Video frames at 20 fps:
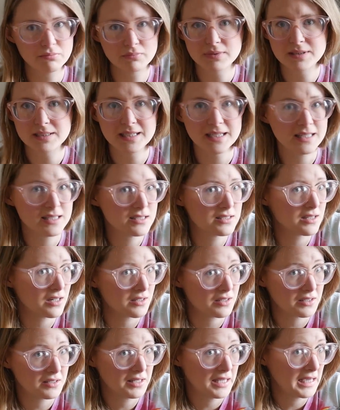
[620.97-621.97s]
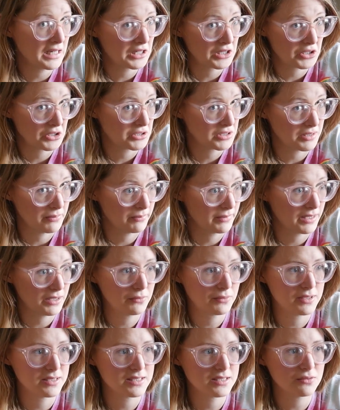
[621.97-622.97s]
seeds started later or
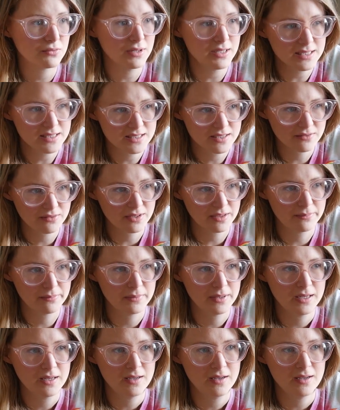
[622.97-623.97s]
something, whereas the rest of them,